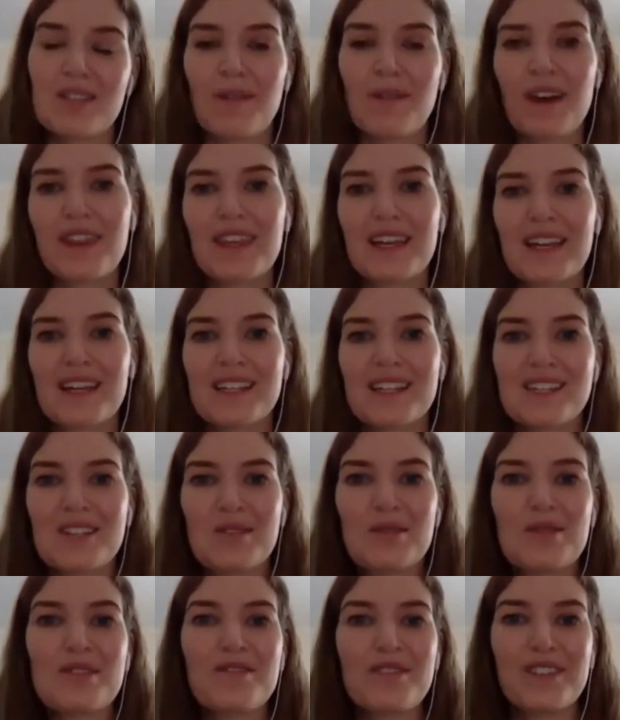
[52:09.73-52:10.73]
So I think it's
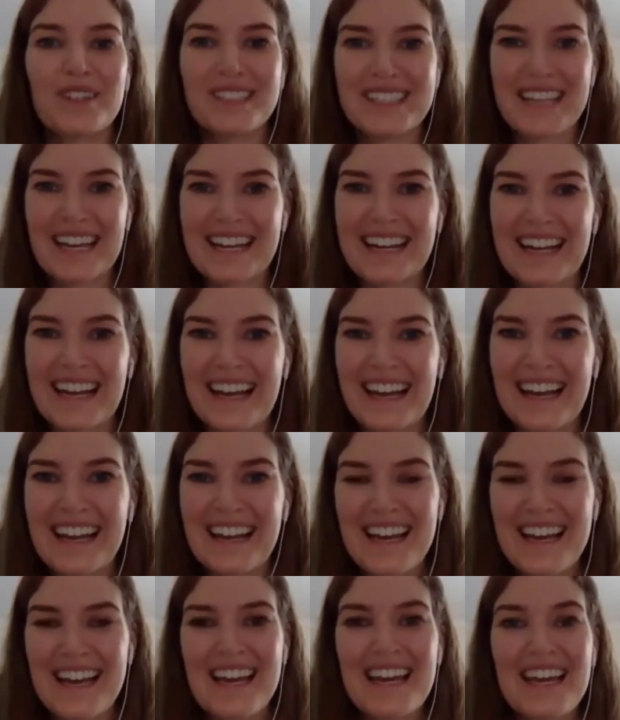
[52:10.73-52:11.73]
useful data
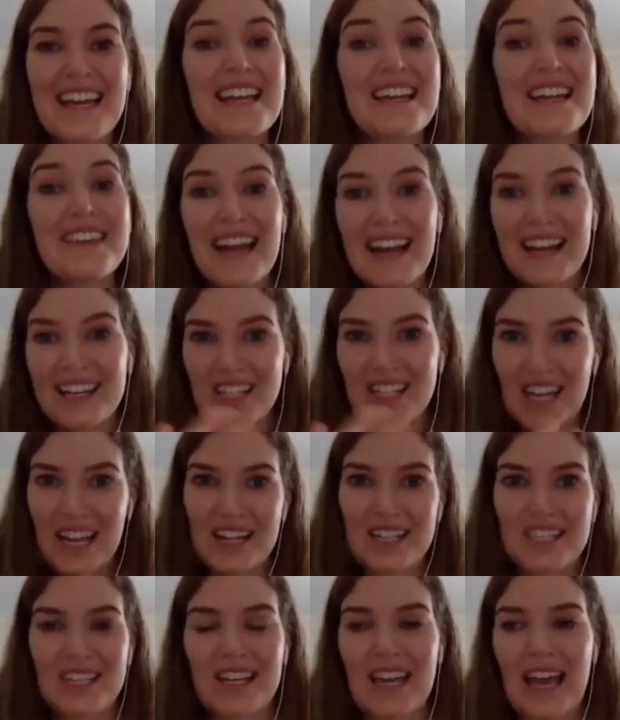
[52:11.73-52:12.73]
in that
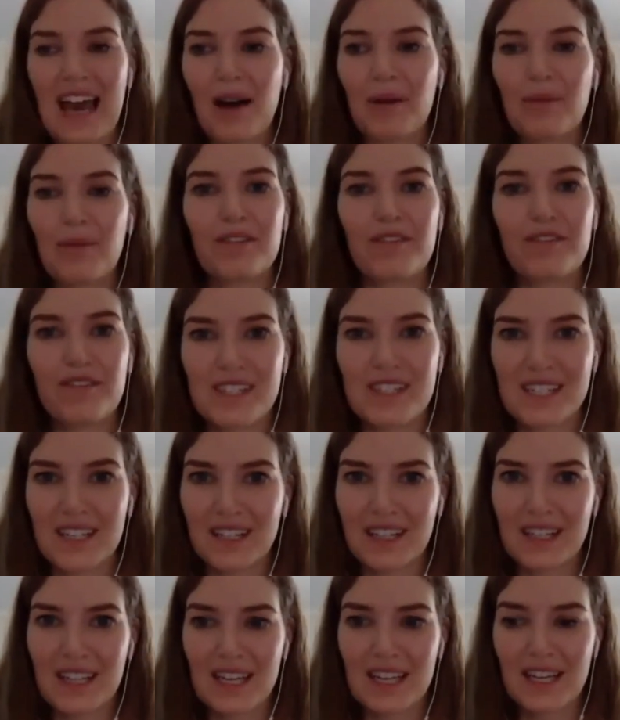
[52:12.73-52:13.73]
changing how we're
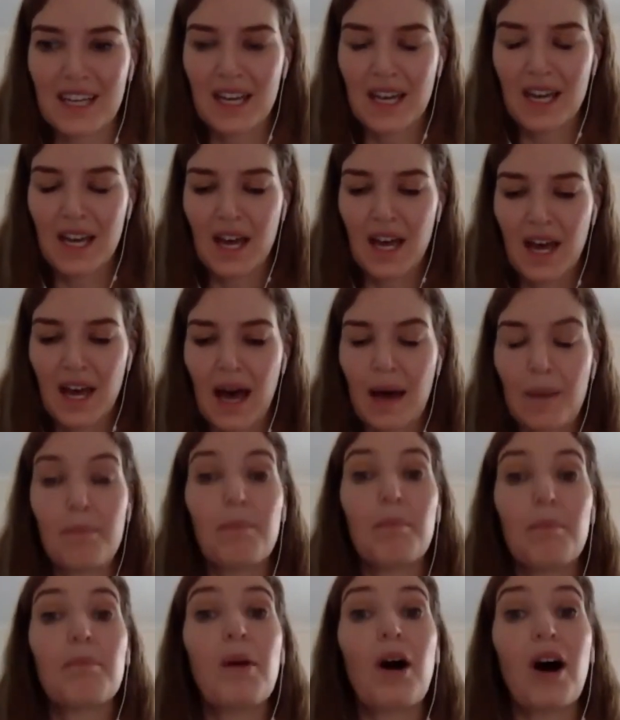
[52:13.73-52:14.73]
physically um,
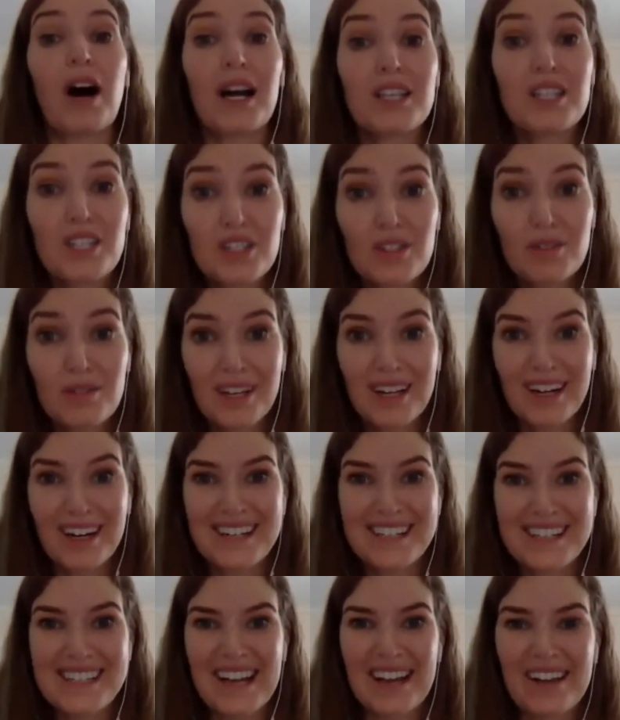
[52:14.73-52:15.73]
posturing
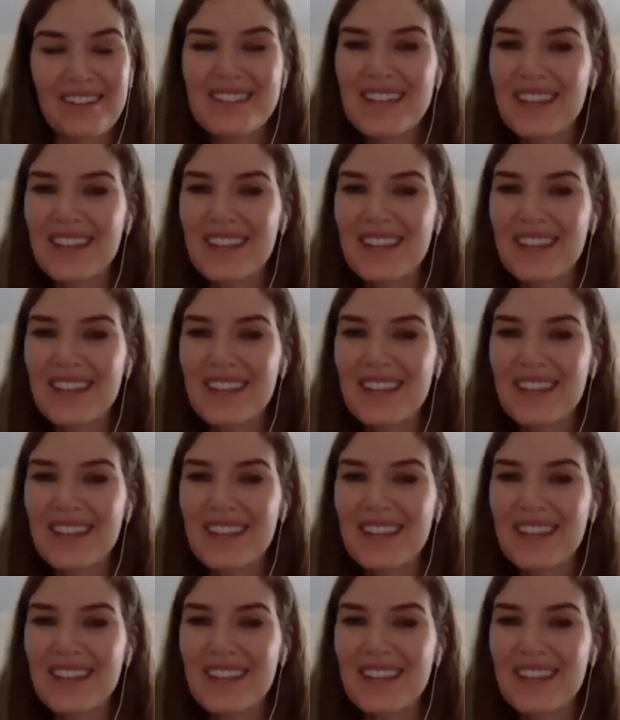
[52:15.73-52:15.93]
ourselves.